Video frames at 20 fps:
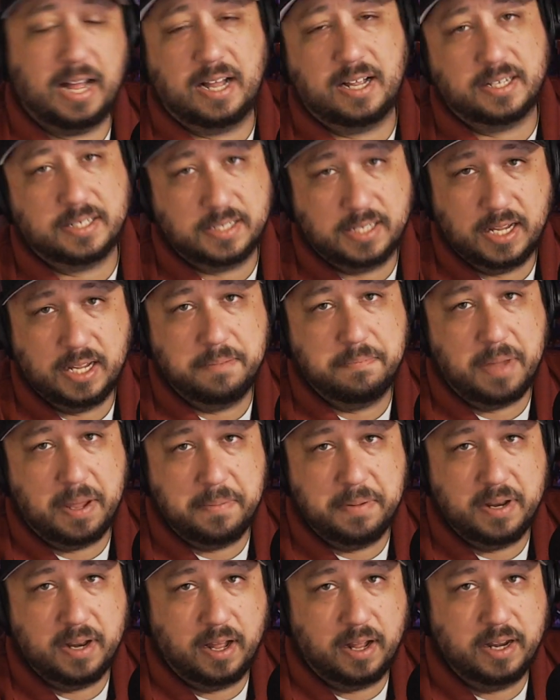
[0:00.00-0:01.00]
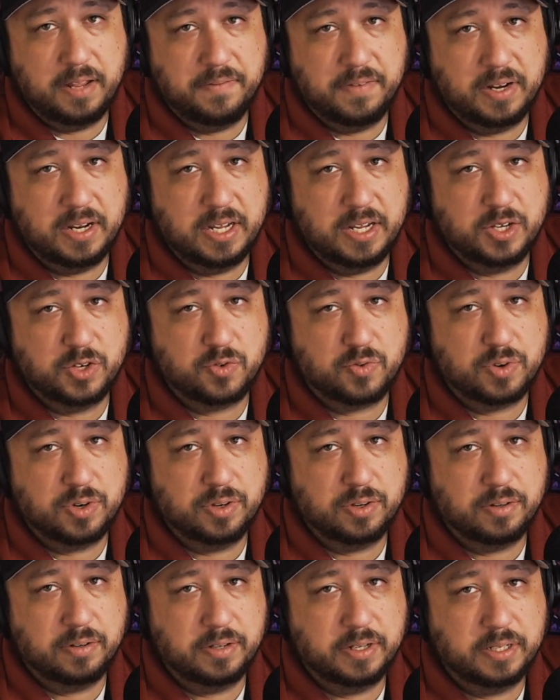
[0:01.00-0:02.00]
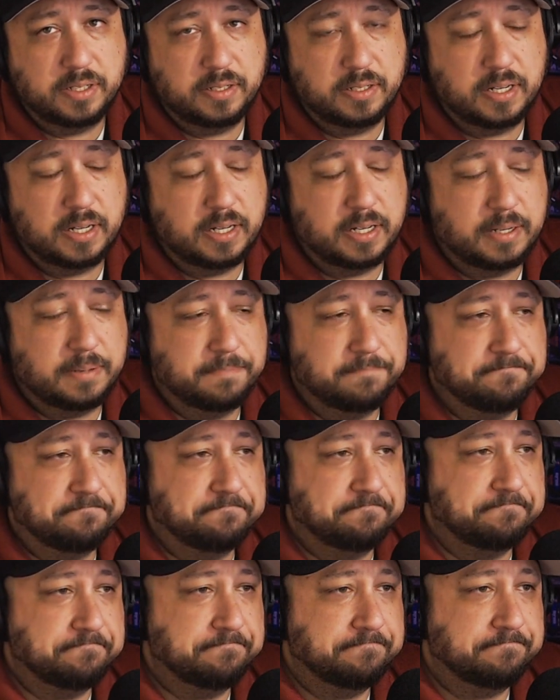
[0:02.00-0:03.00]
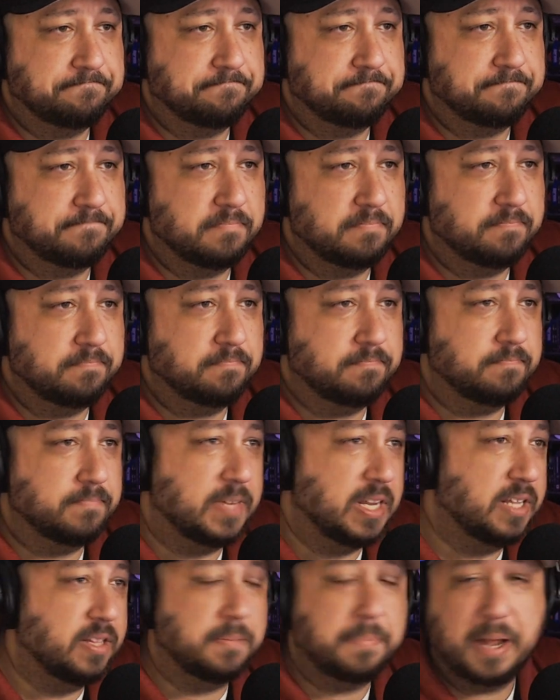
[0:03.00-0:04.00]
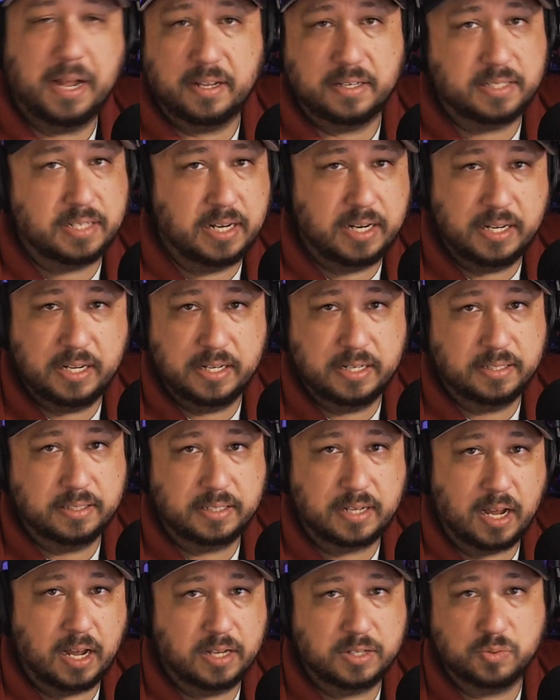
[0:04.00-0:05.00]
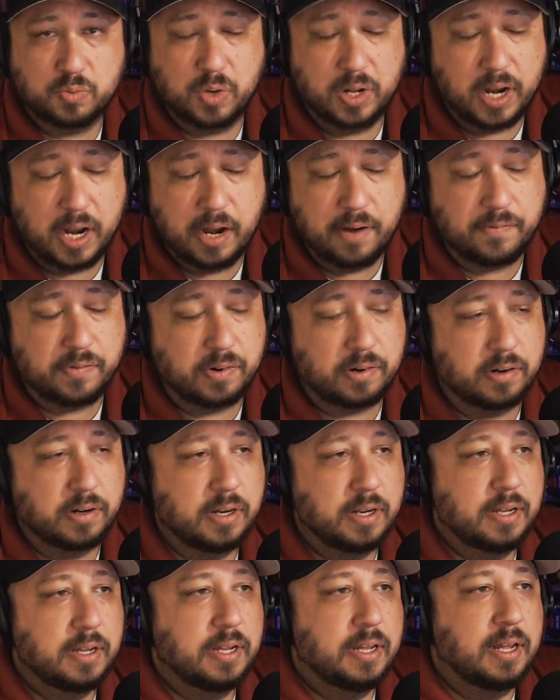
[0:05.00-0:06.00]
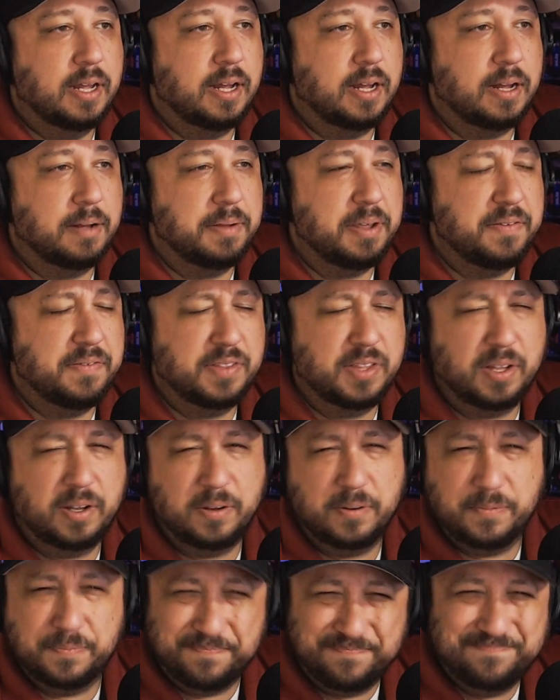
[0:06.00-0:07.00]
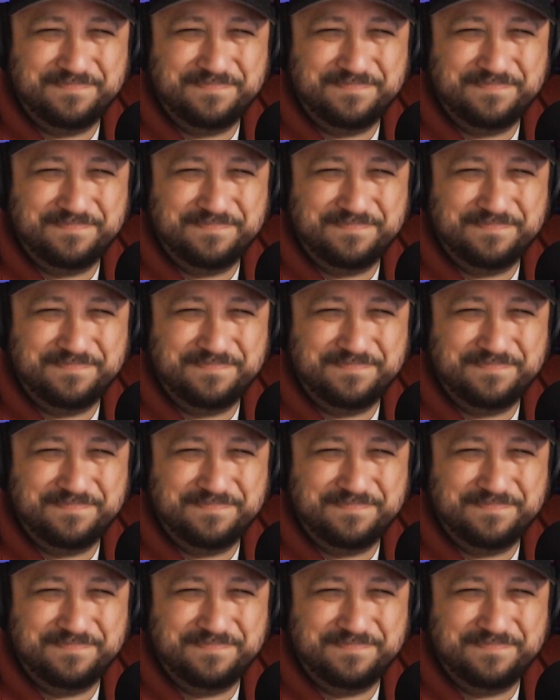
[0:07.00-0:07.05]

say maybe not even Israel and the Palestinians, Gaza, whatever. Even though